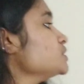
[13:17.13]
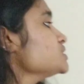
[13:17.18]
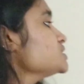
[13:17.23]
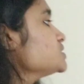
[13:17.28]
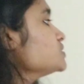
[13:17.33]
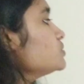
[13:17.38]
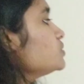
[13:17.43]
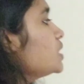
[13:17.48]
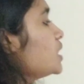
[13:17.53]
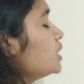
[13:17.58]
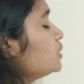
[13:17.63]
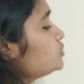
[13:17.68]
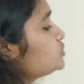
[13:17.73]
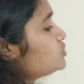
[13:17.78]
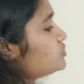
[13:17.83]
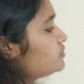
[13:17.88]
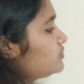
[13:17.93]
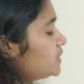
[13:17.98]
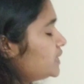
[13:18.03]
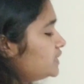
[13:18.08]
So how
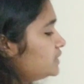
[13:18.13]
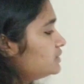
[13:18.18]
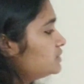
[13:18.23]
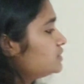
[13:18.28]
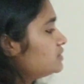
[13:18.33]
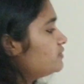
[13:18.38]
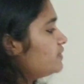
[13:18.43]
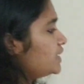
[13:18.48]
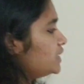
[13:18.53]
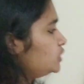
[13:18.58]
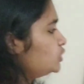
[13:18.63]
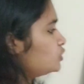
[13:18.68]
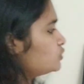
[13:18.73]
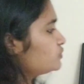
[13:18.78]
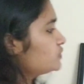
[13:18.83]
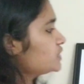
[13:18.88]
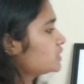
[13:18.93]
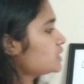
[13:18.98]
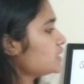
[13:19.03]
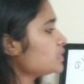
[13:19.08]
to find the value
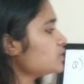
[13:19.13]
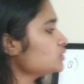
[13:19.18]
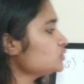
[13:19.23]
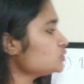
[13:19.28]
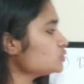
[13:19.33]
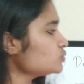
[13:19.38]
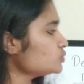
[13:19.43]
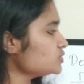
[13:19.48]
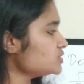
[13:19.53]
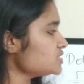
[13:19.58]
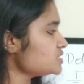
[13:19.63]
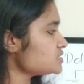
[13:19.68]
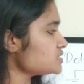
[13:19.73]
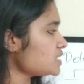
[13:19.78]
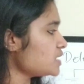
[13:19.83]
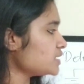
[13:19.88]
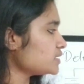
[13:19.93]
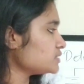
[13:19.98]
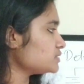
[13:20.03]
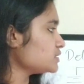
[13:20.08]
of the current through this
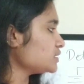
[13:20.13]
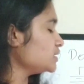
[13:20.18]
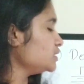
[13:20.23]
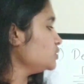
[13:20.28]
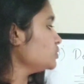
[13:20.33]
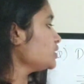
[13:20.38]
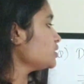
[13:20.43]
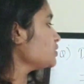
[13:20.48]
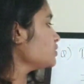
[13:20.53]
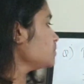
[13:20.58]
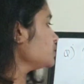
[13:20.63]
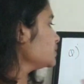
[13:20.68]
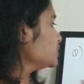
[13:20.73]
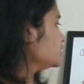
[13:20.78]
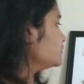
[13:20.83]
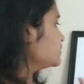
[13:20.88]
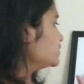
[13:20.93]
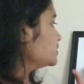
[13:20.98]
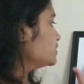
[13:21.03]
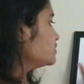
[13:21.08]
R3? You are not
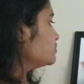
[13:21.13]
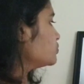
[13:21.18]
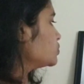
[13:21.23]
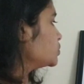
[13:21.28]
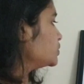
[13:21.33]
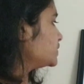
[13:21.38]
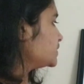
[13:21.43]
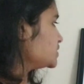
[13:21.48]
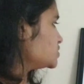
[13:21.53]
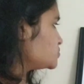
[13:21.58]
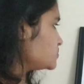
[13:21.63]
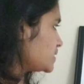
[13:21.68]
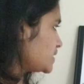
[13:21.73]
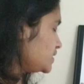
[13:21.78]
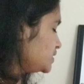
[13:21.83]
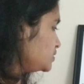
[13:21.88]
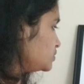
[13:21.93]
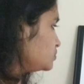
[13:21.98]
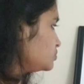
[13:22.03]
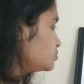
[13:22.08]
given the voltage
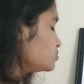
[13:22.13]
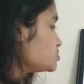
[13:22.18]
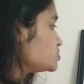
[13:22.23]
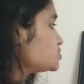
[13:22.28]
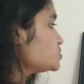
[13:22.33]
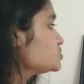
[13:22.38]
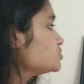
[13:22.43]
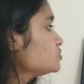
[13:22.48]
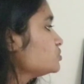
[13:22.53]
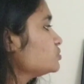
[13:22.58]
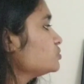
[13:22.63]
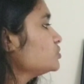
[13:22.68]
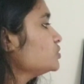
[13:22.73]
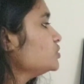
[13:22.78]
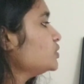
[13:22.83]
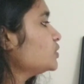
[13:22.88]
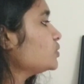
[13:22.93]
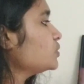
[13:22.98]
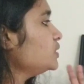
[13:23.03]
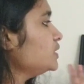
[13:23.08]
value. So
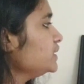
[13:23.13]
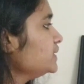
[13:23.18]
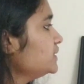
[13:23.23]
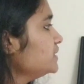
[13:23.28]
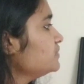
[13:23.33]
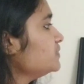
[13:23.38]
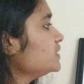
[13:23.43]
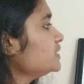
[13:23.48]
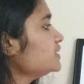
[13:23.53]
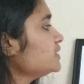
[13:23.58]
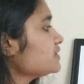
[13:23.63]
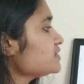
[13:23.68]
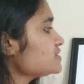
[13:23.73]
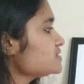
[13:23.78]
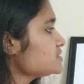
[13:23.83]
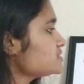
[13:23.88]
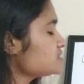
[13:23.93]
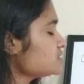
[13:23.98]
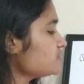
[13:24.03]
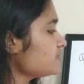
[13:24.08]
you are only given the
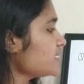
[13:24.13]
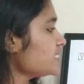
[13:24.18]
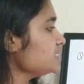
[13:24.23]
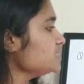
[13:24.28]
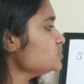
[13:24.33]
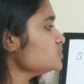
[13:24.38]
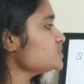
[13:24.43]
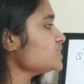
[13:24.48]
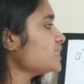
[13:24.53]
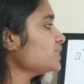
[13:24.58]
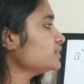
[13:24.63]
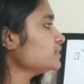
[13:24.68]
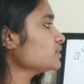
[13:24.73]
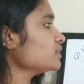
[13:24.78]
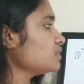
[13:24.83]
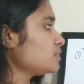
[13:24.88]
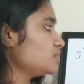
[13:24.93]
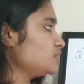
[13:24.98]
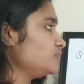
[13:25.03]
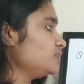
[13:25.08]
resistor values and the
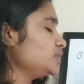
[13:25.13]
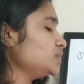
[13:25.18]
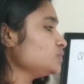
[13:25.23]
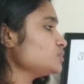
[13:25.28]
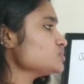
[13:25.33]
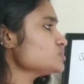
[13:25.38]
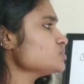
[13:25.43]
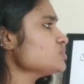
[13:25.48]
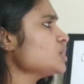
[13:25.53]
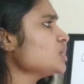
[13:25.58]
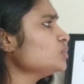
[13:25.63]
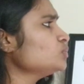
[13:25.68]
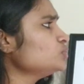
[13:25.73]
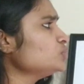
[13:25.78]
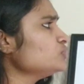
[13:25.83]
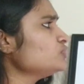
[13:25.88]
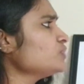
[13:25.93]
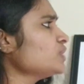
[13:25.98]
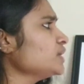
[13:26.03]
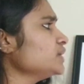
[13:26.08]
current value. So how
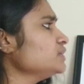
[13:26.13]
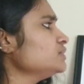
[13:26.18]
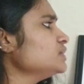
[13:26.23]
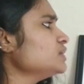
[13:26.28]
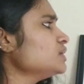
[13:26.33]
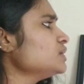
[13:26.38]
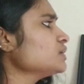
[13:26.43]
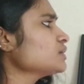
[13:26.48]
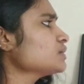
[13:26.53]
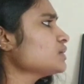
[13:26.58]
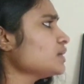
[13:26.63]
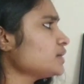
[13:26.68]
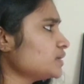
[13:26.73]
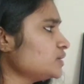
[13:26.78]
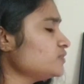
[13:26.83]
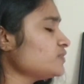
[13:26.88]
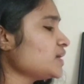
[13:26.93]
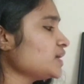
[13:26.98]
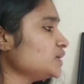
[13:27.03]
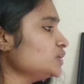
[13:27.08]
to find the
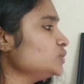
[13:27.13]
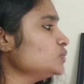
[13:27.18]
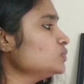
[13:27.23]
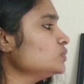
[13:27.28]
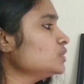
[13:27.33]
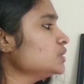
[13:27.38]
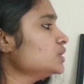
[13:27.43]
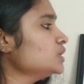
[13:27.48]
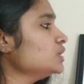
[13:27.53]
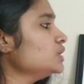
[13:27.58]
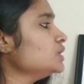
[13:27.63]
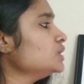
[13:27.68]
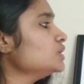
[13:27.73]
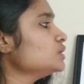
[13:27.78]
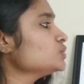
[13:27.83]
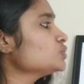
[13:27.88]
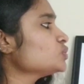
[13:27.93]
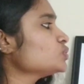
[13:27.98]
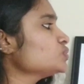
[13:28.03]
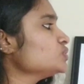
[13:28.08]
current value
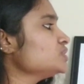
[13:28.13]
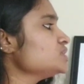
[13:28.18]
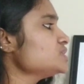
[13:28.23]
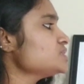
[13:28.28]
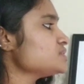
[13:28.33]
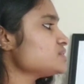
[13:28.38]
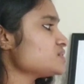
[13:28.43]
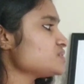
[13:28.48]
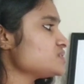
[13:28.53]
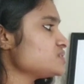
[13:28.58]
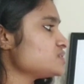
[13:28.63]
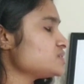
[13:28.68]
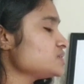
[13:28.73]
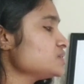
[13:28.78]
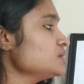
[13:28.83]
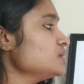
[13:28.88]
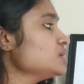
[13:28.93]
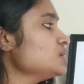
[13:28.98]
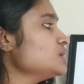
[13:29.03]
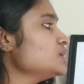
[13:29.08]
through this
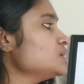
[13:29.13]
resistor?